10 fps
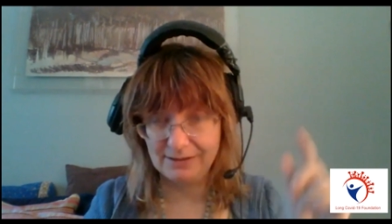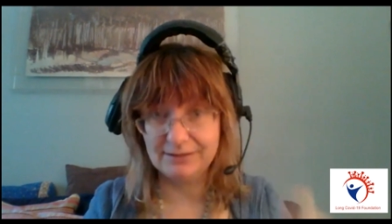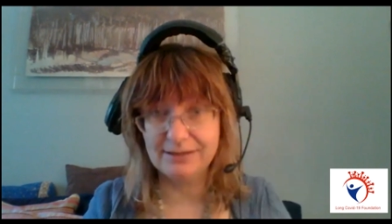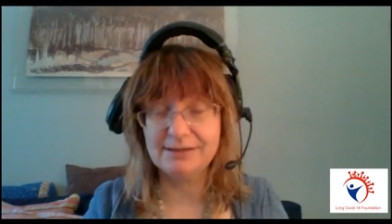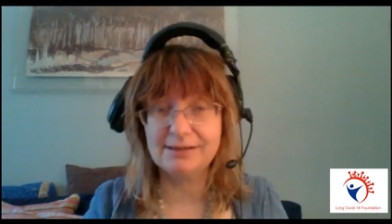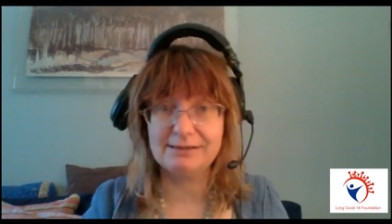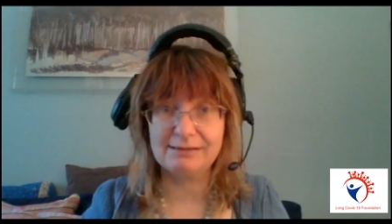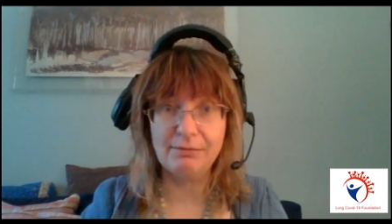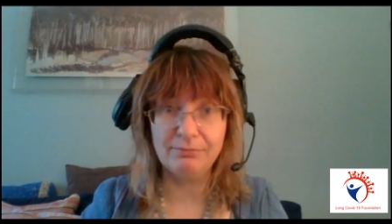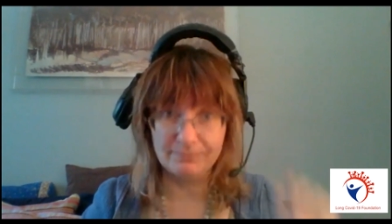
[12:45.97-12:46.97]
and that is
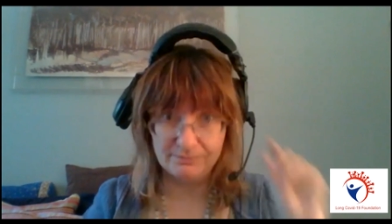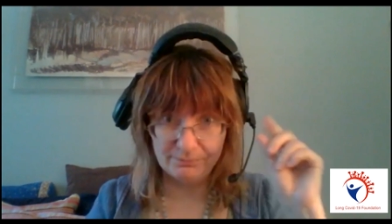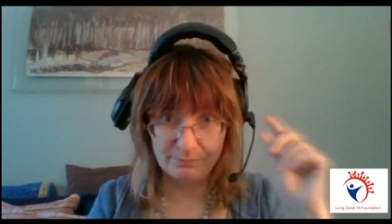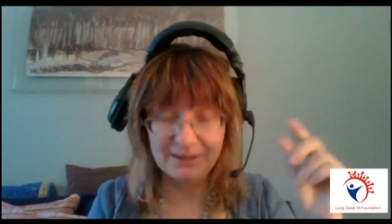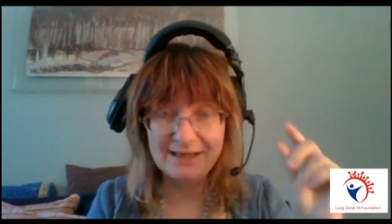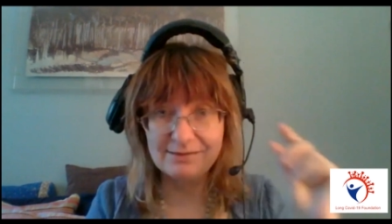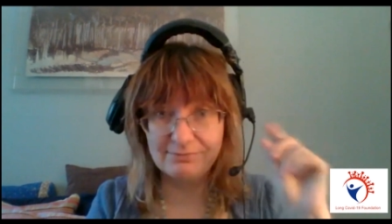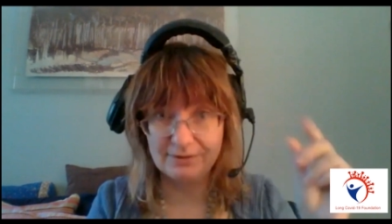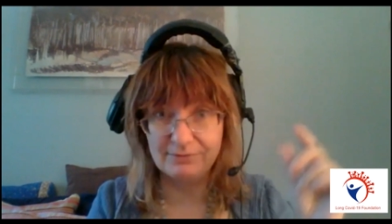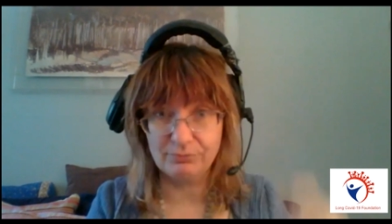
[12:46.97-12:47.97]
some place
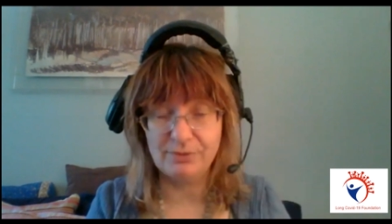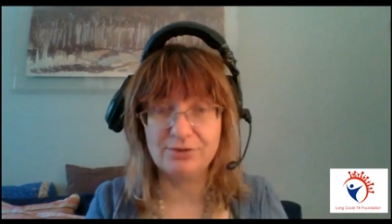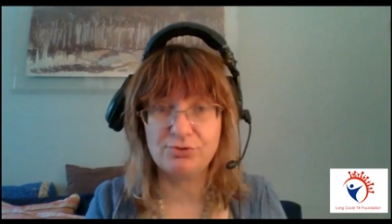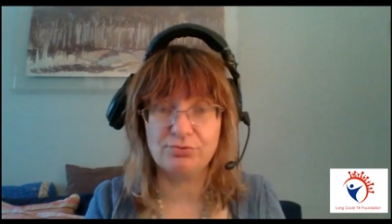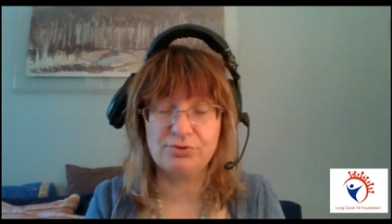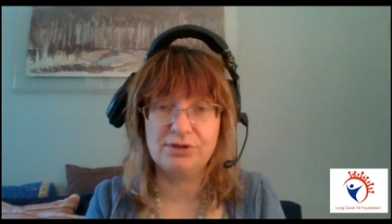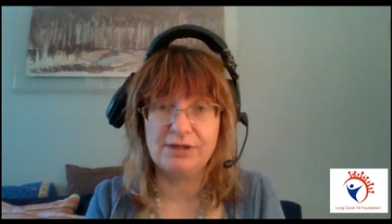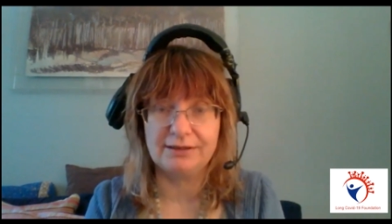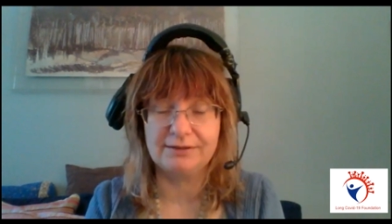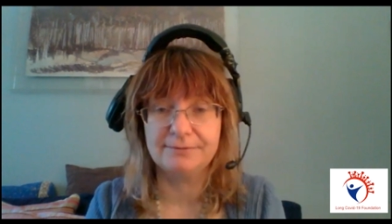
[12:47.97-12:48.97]
where one should start.